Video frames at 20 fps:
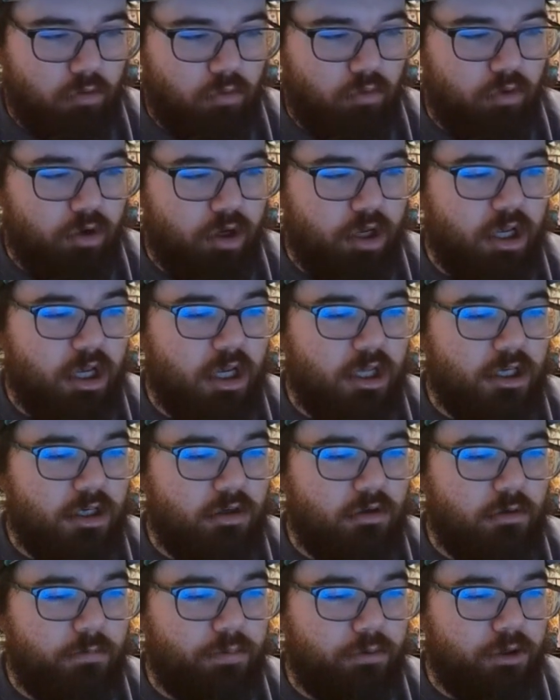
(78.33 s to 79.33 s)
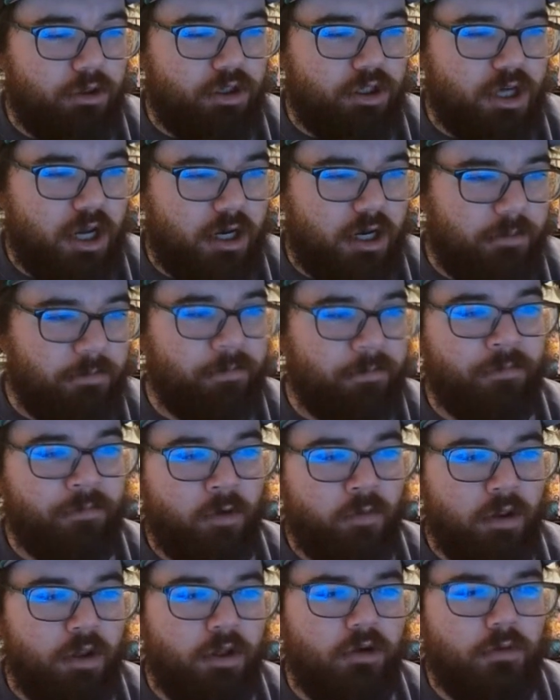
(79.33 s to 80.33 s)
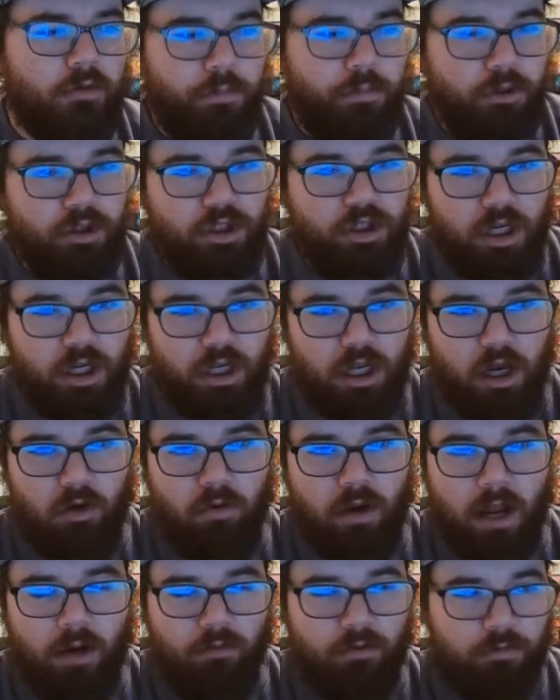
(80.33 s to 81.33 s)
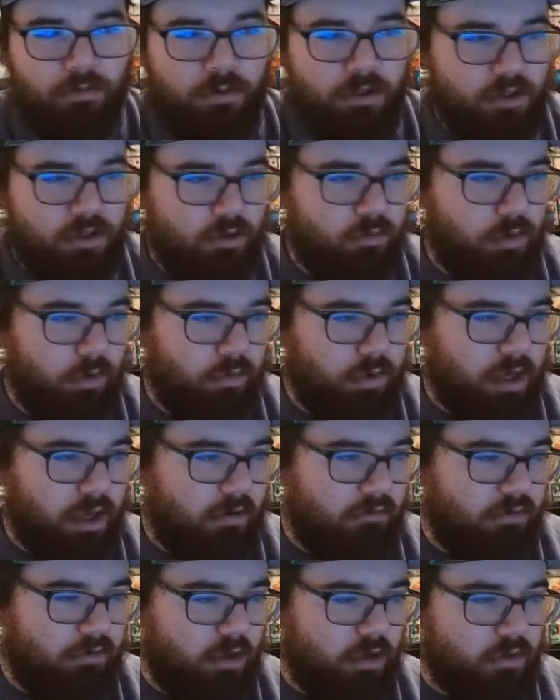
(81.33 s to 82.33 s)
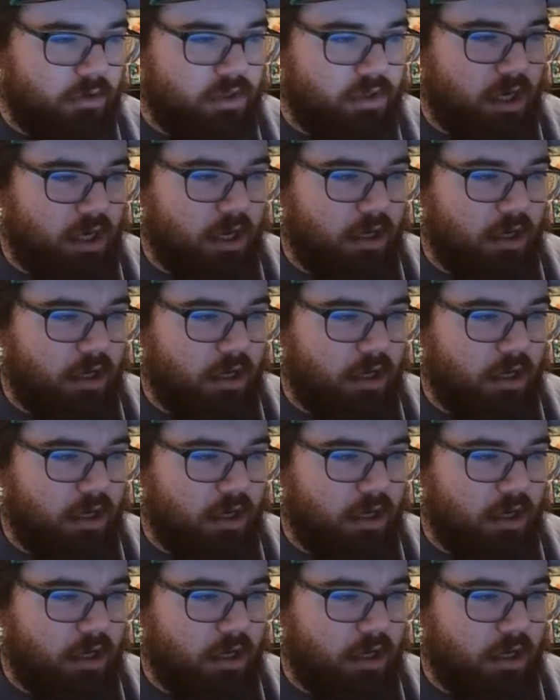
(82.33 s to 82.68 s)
Really do appreciate it. Really do appreciate y'all riding with me, too, when we have those